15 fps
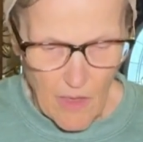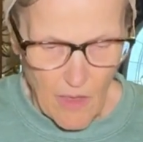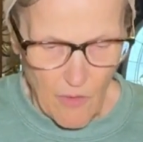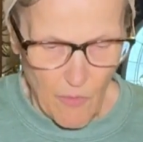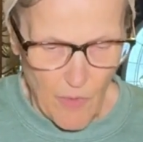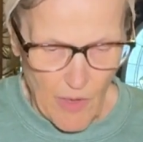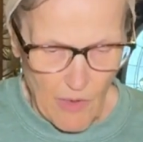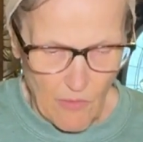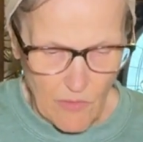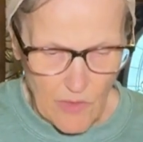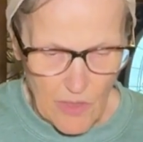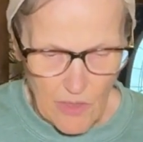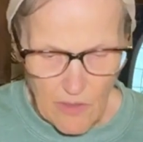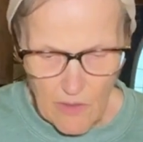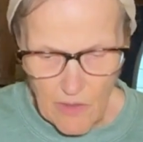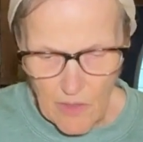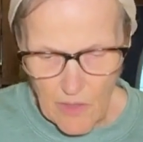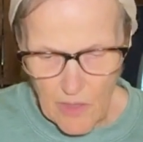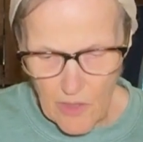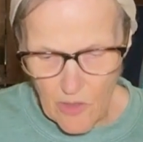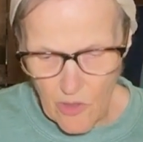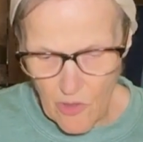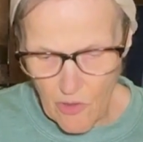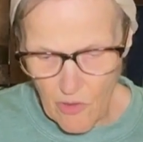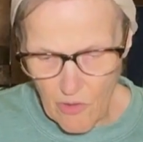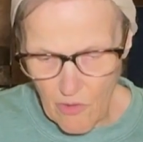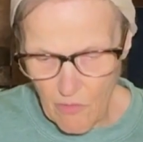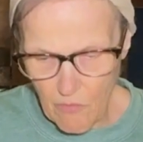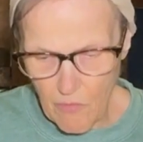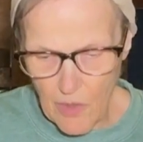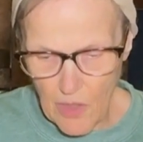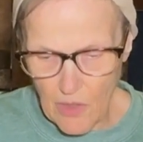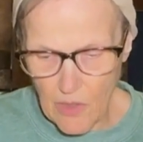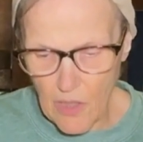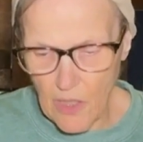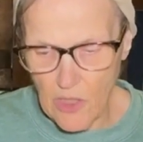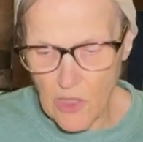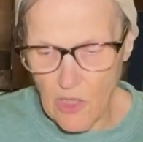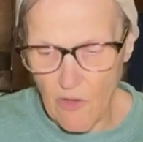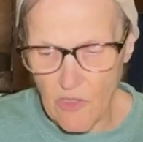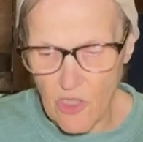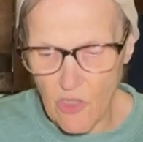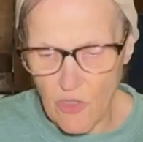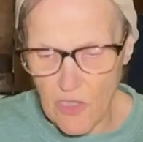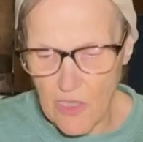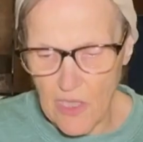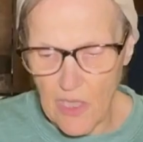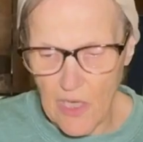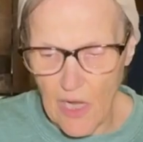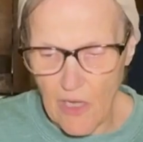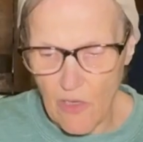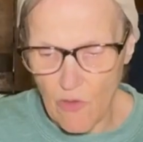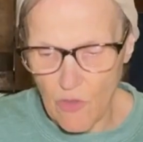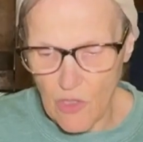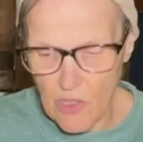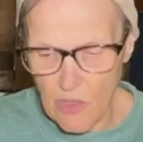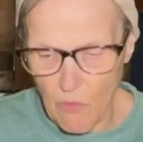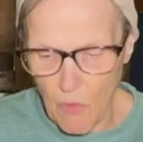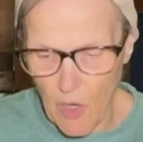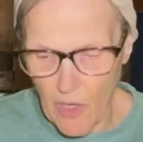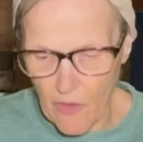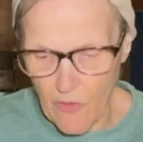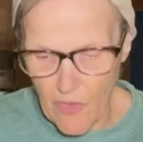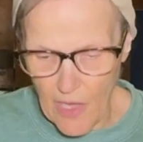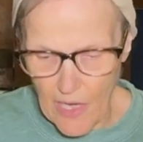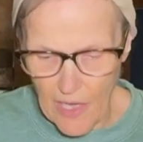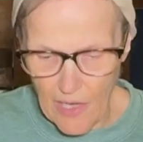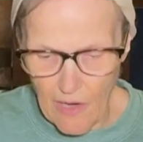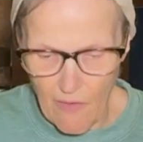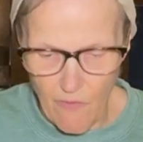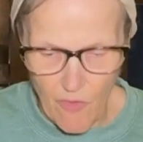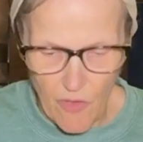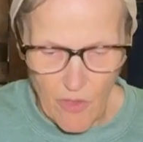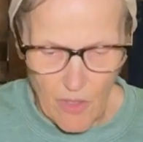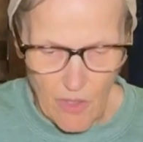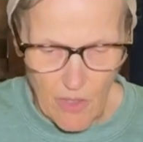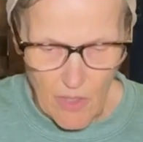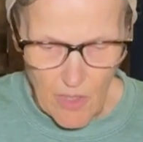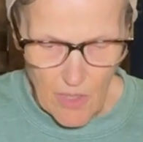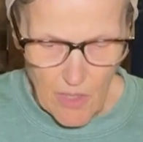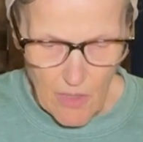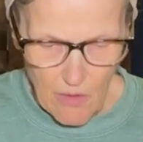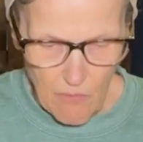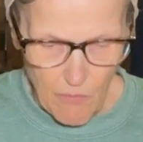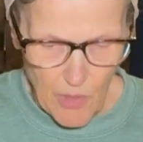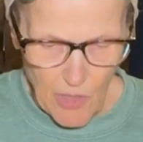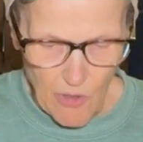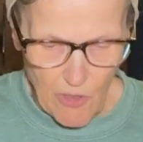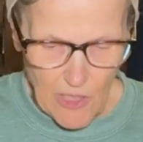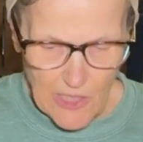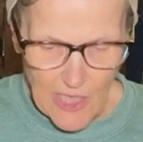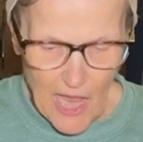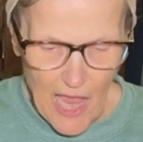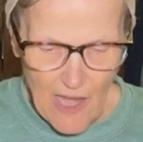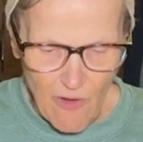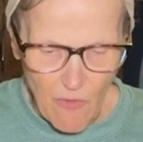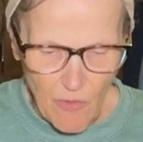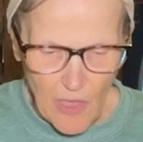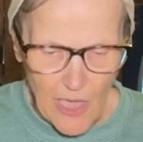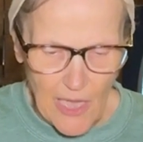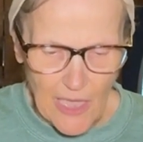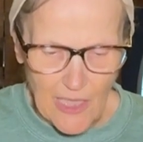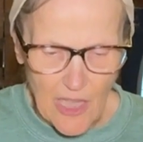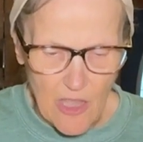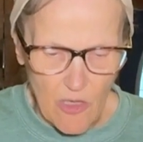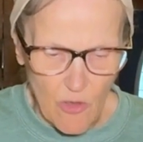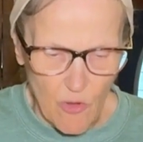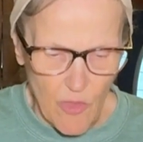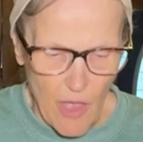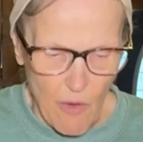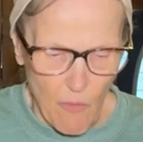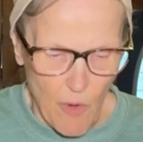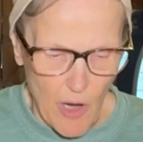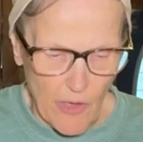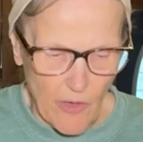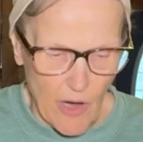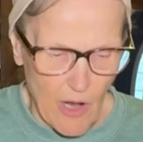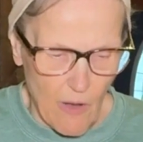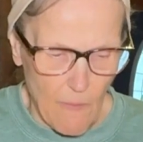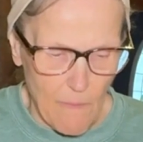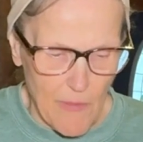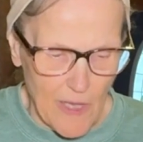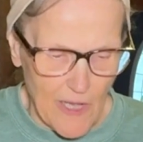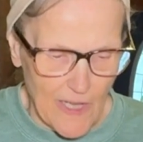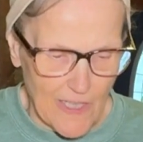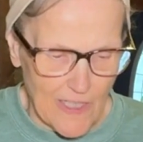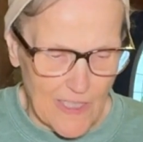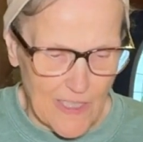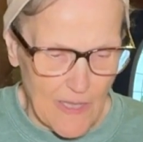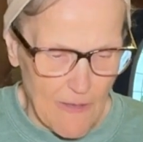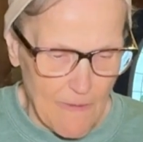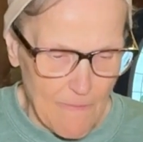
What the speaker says: around in your milk. And as you've seen, I used the water that I covered the berries. I don't really like to throw that water out because